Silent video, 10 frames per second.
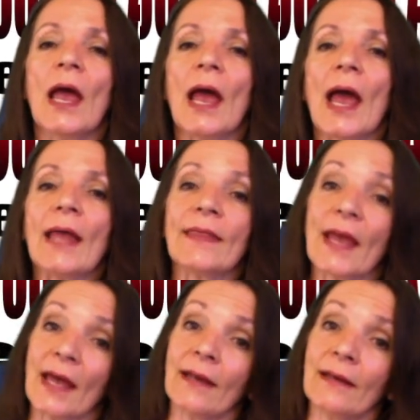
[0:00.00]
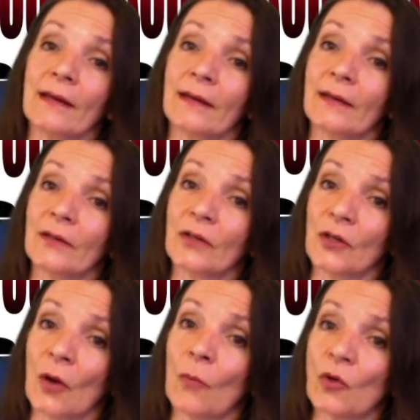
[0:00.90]
And then, you
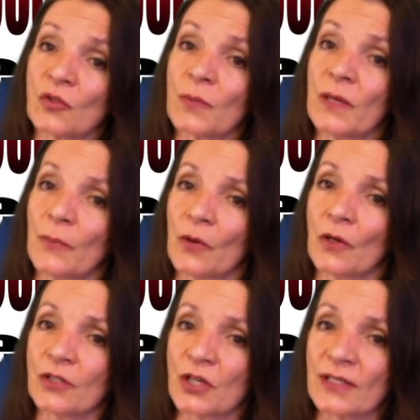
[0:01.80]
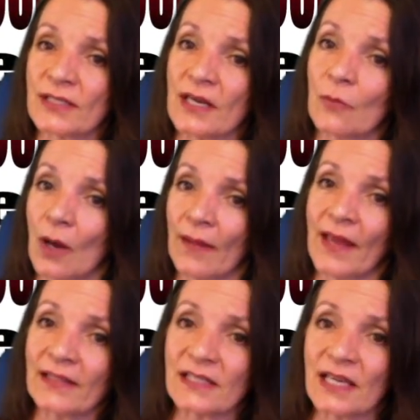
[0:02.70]
know, most people just say, well,
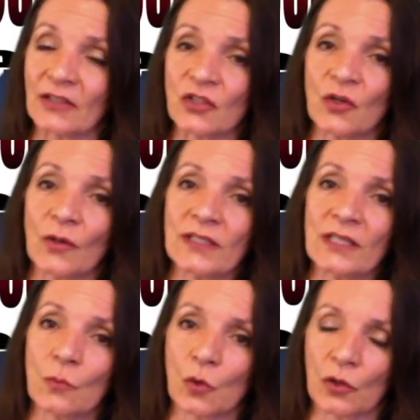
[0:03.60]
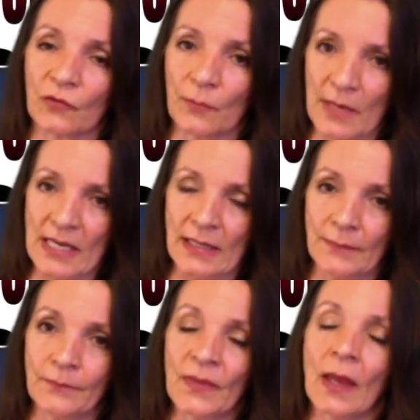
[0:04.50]
that's it. You know, it didn't work for me.
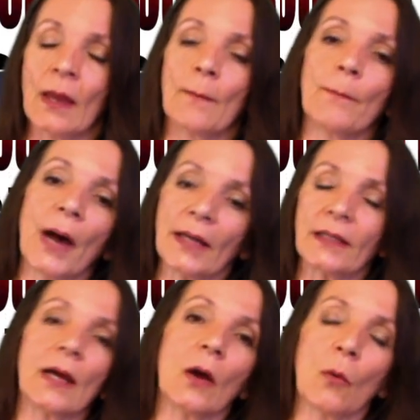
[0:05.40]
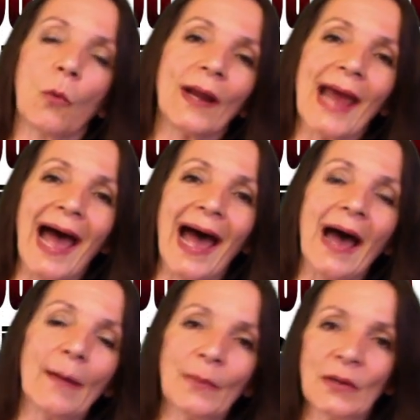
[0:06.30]
But what
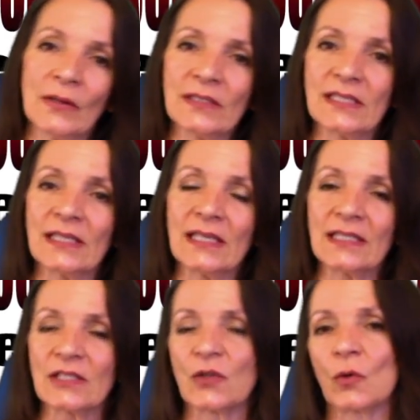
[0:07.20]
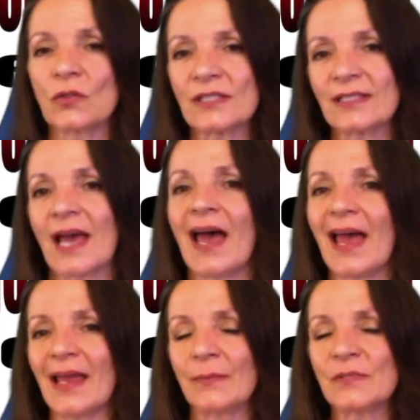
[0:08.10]
happens is those
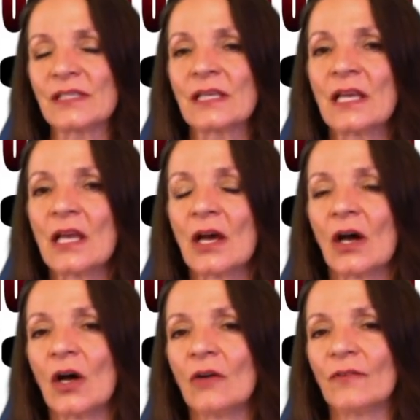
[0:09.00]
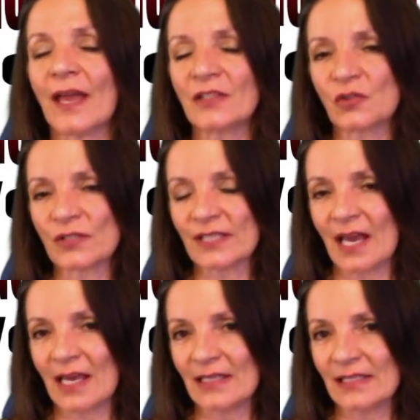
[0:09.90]
types of
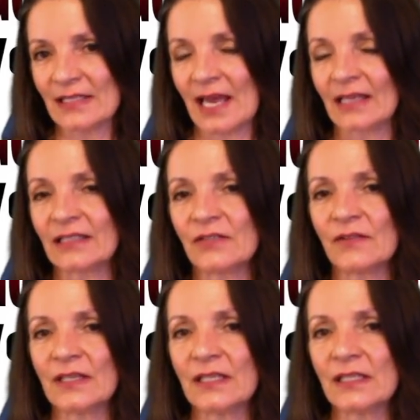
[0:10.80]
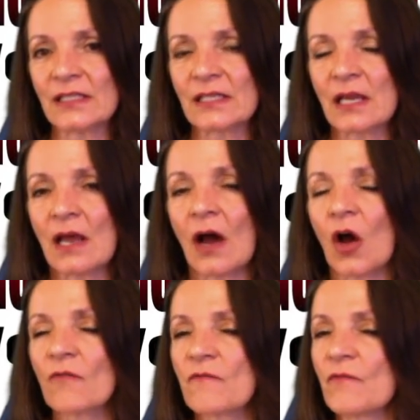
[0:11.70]
exercise activities
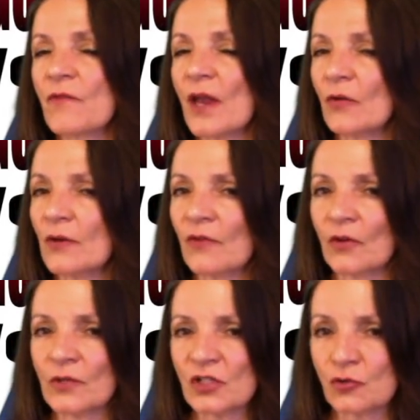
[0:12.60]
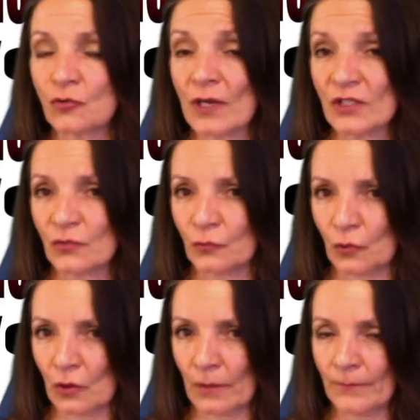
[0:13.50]
are very, very stressful